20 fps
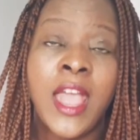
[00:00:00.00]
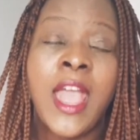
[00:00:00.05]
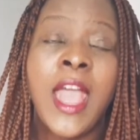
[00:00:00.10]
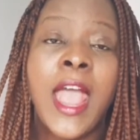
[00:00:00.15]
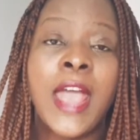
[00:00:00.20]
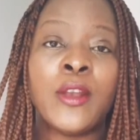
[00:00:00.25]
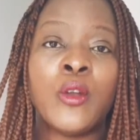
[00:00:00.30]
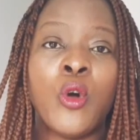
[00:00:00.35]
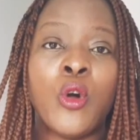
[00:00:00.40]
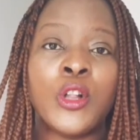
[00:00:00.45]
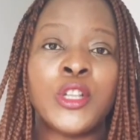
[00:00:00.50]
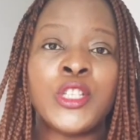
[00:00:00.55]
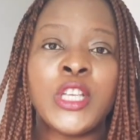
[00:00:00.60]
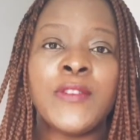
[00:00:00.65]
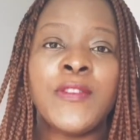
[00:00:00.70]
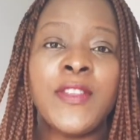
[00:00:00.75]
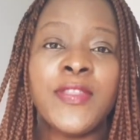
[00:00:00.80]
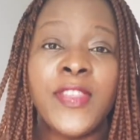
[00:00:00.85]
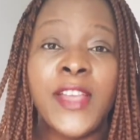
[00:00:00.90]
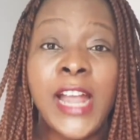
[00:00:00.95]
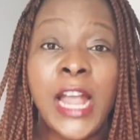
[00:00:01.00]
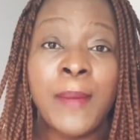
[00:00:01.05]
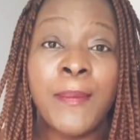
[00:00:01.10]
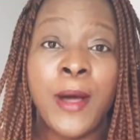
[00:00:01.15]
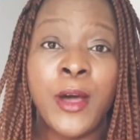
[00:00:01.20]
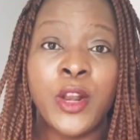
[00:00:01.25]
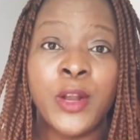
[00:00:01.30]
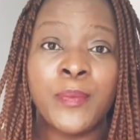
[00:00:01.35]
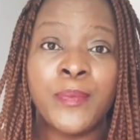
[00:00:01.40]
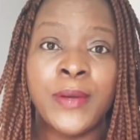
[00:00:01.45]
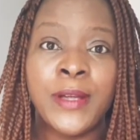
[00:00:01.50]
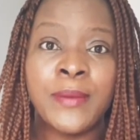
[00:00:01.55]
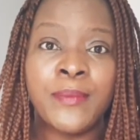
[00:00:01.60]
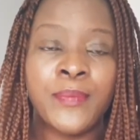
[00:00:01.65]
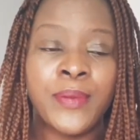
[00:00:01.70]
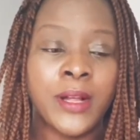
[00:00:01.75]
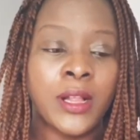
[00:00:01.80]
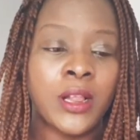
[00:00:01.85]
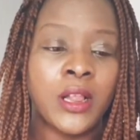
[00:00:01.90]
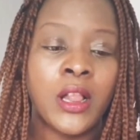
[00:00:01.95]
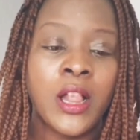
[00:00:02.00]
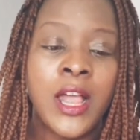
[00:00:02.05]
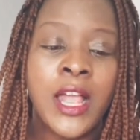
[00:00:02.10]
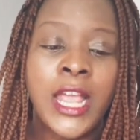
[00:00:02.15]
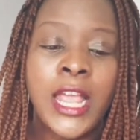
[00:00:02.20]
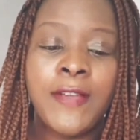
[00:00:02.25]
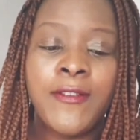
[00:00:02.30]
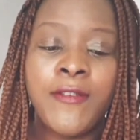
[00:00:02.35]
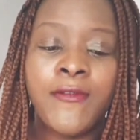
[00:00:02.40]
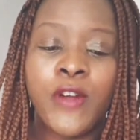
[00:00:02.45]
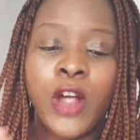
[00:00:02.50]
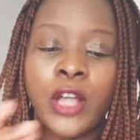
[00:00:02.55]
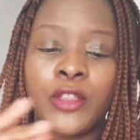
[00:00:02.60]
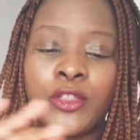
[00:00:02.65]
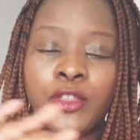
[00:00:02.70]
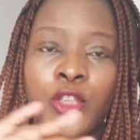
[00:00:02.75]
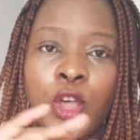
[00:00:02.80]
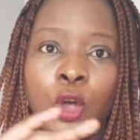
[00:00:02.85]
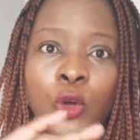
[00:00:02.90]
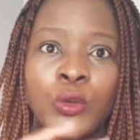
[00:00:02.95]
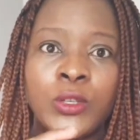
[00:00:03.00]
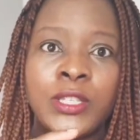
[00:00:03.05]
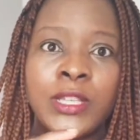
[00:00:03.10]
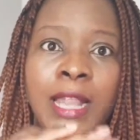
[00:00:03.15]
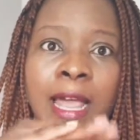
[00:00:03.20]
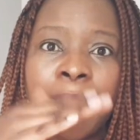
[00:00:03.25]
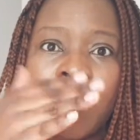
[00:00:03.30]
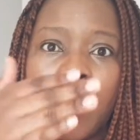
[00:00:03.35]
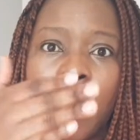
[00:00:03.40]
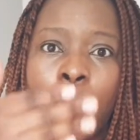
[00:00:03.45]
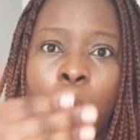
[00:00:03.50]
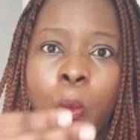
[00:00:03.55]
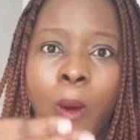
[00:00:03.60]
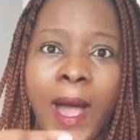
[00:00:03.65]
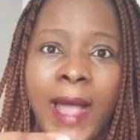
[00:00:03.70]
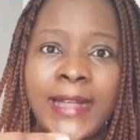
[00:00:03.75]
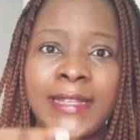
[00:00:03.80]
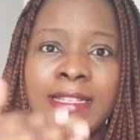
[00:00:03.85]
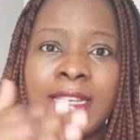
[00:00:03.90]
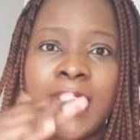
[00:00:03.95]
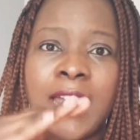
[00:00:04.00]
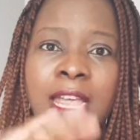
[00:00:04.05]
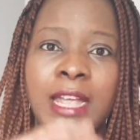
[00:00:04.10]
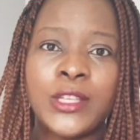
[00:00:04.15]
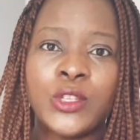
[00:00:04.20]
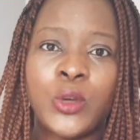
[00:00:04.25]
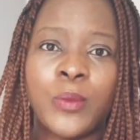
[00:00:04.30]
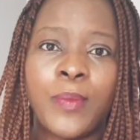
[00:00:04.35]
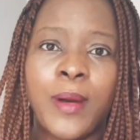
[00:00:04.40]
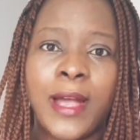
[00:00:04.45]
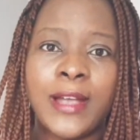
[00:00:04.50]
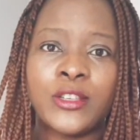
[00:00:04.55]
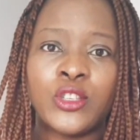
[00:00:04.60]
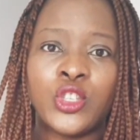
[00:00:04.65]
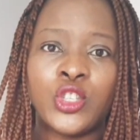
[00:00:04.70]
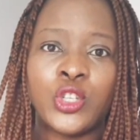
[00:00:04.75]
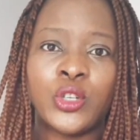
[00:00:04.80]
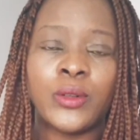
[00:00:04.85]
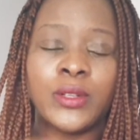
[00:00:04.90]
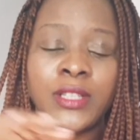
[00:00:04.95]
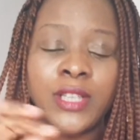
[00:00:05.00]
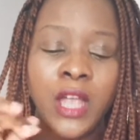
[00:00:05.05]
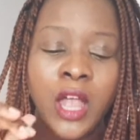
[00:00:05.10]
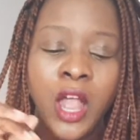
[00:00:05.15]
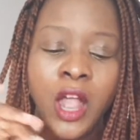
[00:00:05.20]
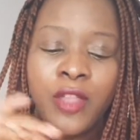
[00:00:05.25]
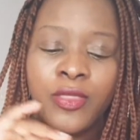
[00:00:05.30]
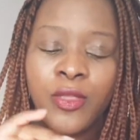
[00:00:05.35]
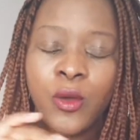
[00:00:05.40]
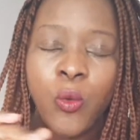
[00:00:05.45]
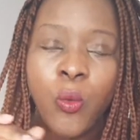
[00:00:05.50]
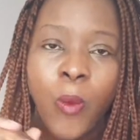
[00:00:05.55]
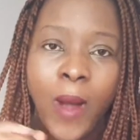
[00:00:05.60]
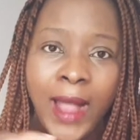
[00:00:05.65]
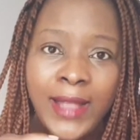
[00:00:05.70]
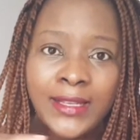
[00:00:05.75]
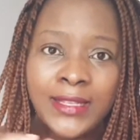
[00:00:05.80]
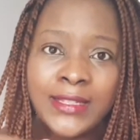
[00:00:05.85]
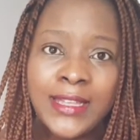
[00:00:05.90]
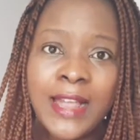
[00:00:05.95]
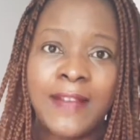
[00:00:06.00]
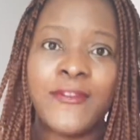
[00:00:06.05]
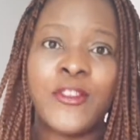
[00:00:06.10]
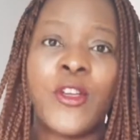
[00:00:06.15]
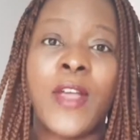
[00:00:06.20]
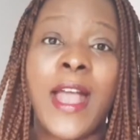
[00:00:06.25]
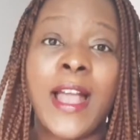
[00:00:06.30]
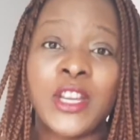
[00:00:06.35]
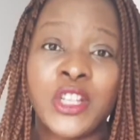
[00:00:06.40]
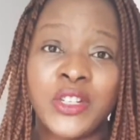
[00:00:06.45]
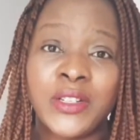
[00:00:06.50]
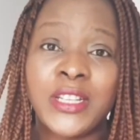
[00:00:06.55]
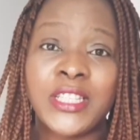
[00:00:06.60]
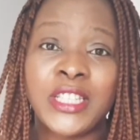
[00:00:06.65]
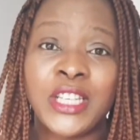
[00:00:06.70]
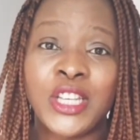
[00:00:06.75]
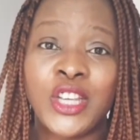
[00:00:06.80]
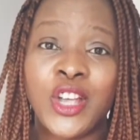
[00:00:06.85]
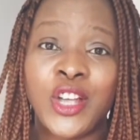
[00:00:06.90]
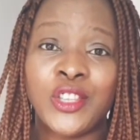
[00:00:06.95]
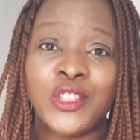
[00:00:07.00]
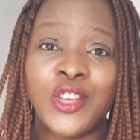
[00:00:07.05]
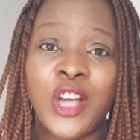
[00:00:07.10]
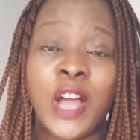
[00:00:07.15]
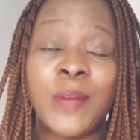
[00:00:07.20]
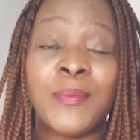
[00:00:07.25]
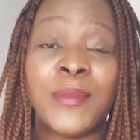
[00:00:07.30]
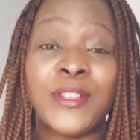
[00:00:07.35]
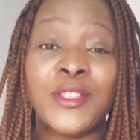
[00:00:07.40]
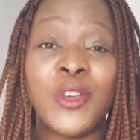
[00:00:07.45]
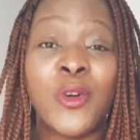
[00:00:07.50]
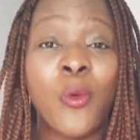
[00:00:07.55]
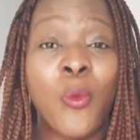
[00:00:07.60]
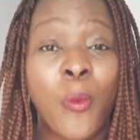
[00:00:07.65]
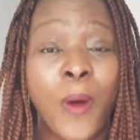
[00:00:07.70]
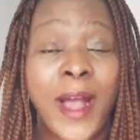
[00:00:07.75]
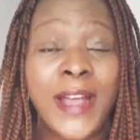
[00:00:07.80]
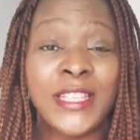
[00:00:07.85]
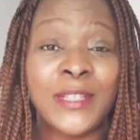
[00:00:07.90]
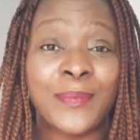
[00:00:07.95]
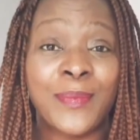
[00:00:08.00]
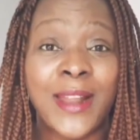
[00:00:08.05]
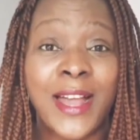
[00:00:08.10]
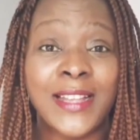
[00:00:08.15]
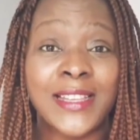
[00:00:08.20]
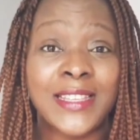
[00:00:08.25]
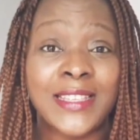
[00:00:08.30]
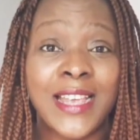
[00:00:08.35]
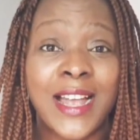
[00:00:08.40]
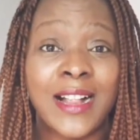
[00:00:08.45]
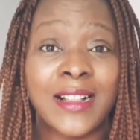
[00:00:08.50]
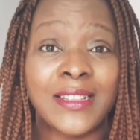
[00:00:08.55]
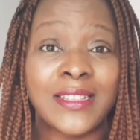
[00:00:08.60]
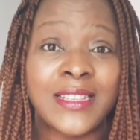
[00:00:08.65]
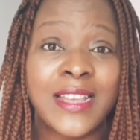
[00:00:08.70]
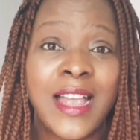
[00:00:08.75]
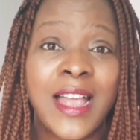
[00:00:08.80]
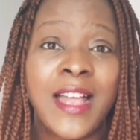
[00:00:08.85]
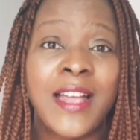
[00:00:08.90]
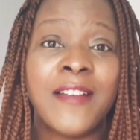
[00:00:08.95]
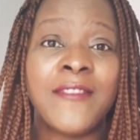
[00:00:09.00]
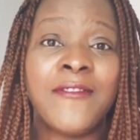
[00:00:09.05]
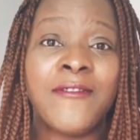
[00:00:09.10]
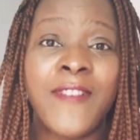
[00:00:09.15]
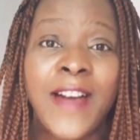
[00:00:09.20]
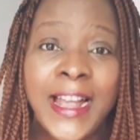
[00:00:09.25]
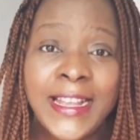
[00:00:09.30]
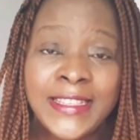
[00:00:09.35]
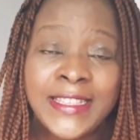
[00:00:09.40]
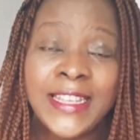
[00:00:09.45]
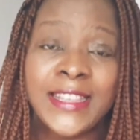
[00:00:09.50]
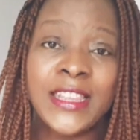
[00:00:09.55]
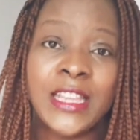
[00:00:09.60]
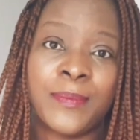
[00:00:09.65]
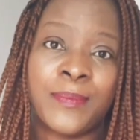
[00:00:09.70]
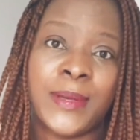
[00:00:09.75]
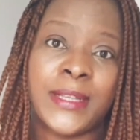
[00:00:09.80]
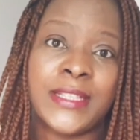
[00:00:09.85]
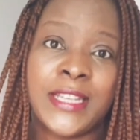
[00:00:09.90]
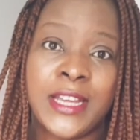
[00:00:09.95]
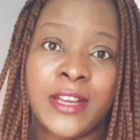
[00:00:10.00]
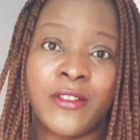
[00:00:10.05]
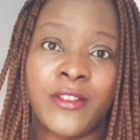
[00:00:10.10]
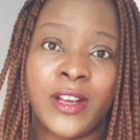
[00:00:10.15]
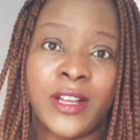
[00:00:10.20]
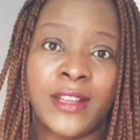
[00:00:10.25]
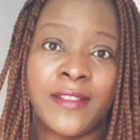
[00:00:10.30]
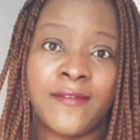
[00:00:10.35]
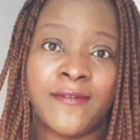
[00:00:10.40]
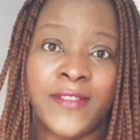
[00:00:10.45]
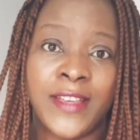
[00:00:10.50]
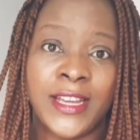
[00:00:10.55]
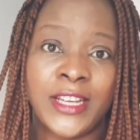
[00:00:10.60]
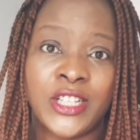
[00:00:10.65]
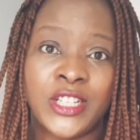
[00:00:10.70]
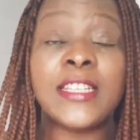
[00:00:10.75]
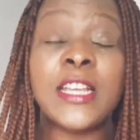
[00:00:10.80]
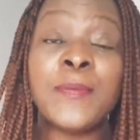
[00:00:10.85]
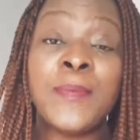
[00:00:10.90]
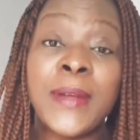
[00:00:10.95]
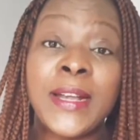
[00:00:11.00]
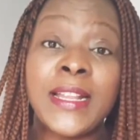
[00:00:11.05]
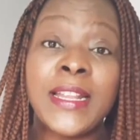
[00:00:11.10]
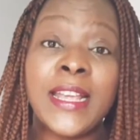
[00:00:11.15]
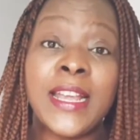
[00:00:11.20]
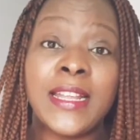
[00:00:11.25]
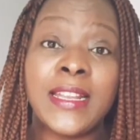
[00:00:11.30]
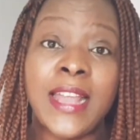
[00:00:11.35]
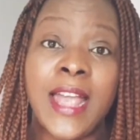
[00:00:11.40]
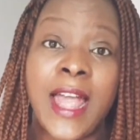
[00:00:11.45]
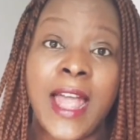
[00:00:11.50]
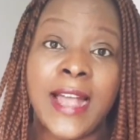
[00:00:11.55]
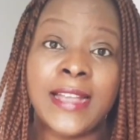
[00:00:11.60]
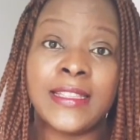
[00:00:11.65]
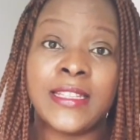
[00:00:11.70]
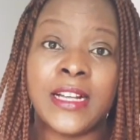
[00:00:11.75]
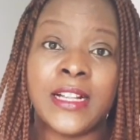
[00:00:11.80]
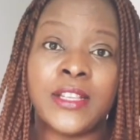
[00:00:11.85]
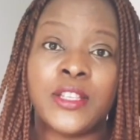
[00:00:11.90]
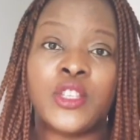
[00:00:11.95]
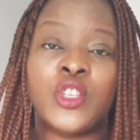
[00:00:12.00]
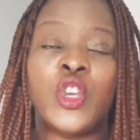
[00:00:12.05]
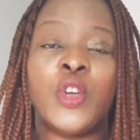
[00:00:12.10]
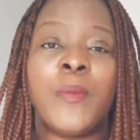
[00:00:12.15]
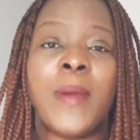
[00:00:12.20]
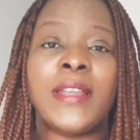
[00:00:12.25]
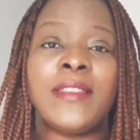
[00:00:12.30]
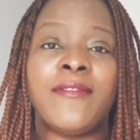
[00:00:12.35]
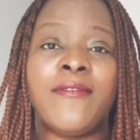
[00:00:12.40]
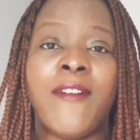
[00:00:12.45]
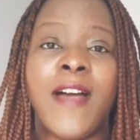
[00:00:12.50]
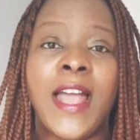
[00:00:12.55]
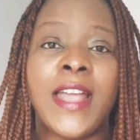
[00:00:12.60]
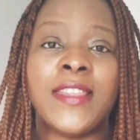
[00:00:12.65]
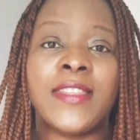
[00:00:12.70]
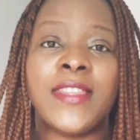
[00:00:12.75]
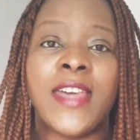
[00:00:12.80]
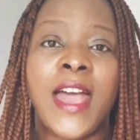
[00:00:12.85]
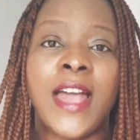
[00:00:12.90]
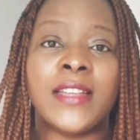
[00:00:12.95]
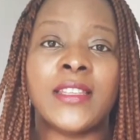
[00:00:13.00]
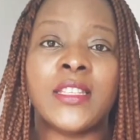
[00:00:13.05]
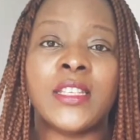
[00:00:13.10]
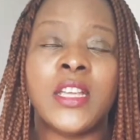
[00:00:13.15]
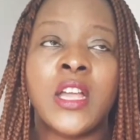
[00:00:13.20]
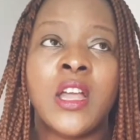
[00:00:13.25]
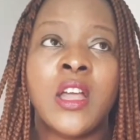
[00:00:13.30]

And also, if you think about a pimple, if you've got those like white heads or pustules, the white stuff you actually see on top is your white blood cells fighting the bacterial infection. Typically in adults, you might find that